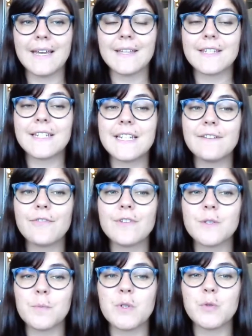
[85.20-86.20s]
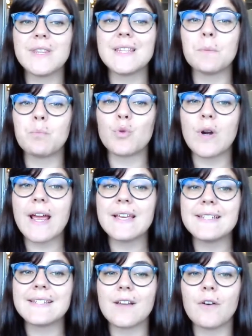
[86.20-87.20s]
The difference between the
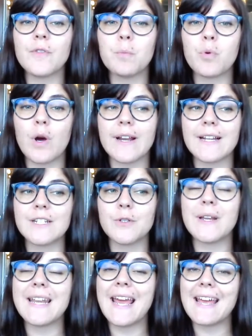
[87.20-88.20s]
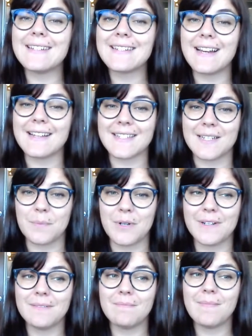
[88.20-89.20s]
price of the product to an end
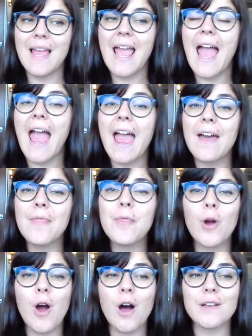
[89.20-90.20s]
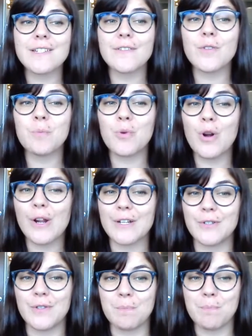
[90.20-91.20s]
customer and the cost of the product
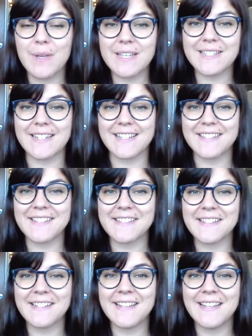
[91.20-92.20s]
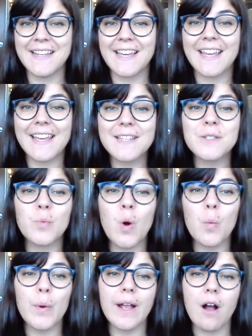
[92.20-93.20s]
to the business is
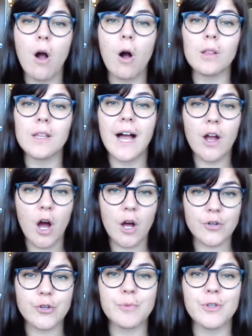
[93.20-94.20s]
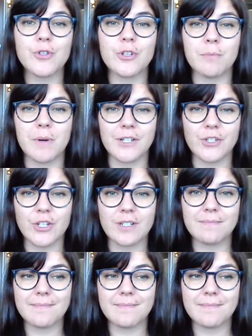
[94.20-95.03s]
what we call a contribution margin.